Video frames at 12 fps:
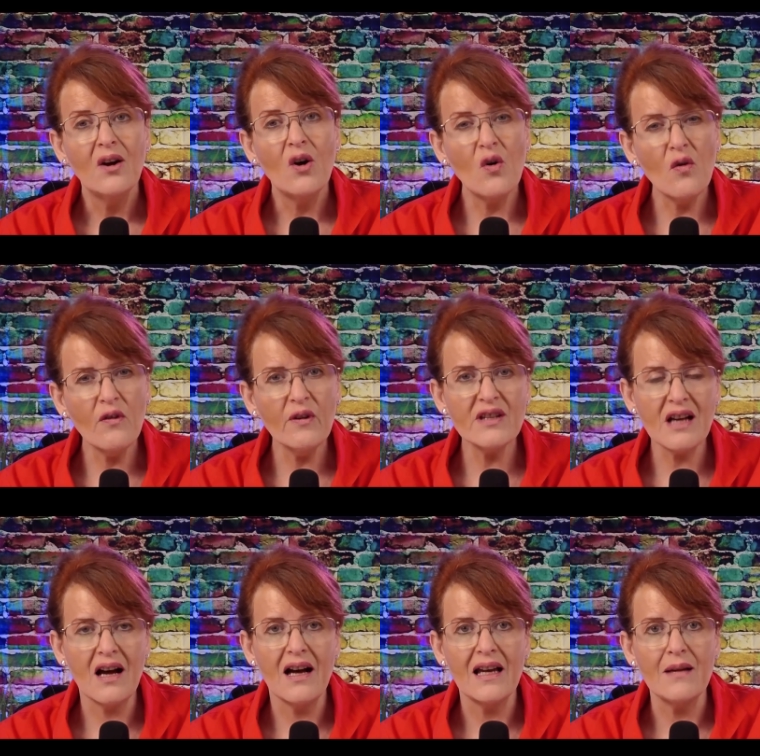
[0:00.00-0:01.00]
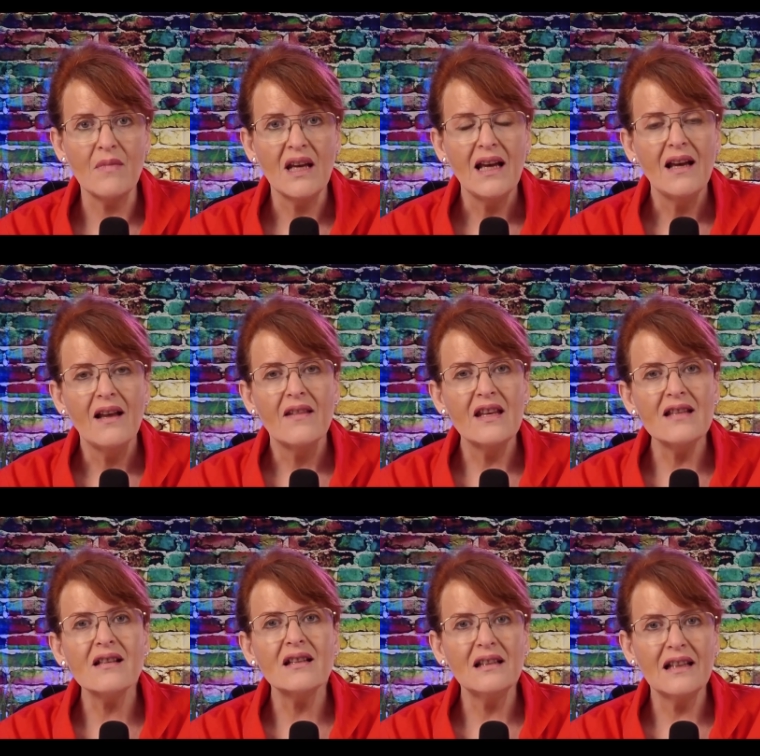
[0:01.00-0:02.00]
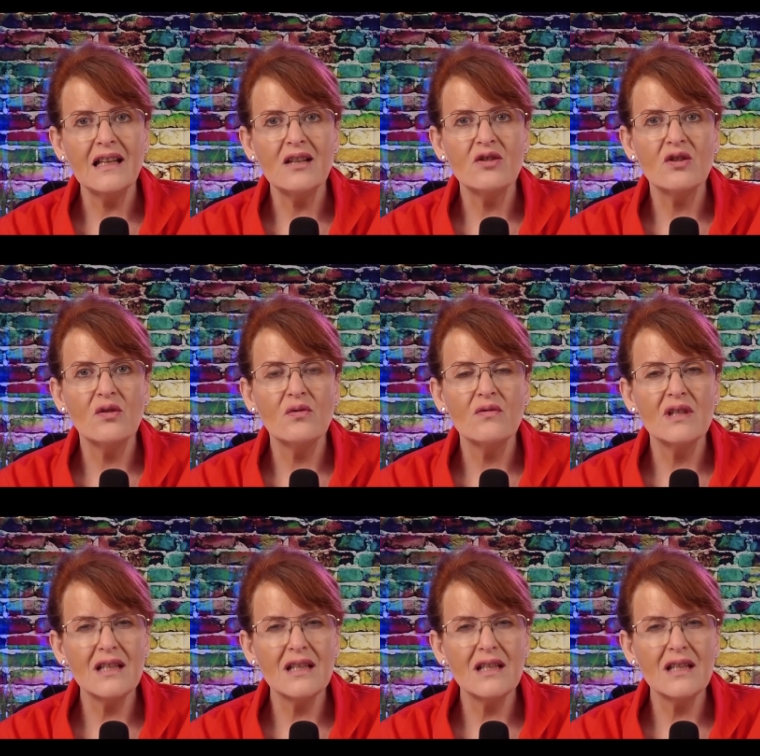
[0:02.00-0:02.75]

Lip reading: Over time, this can lead to